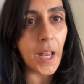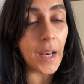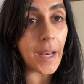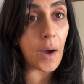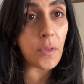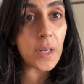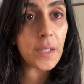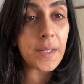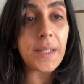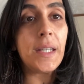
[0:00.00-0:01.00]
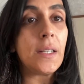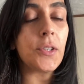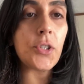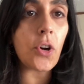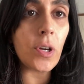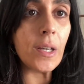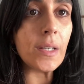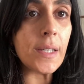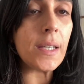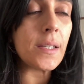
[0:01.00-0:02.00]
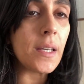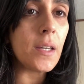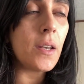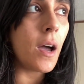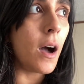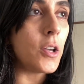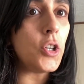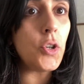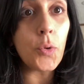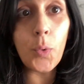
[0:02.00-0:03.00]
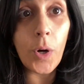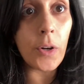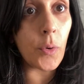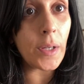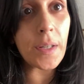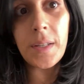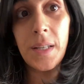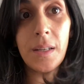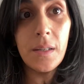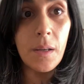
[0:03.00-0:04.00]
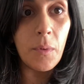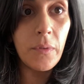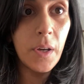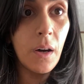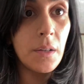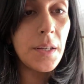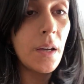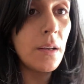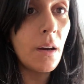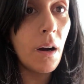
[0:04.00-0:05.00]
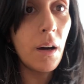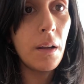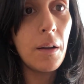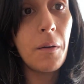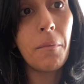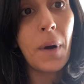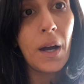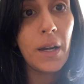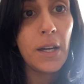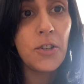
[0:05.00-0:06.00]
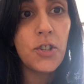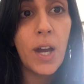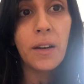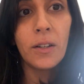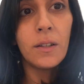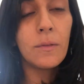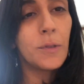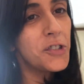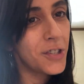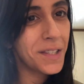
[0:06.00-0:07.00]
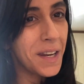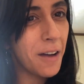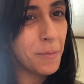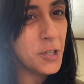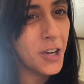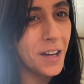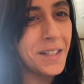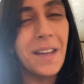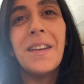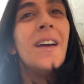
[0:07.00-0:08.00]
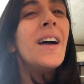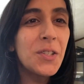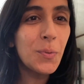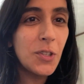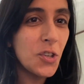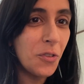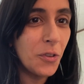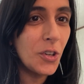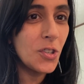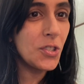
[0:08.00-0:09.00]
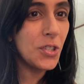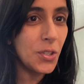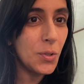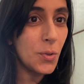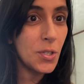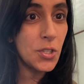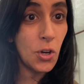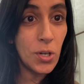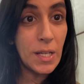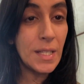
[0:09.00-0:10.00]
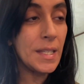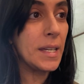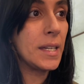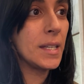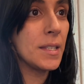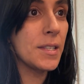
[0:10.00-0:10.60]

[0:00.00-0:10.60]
Now that it's seed starting season, you are going to see some of the content on my channel, which doesn't have much content, switch over to starting seeds,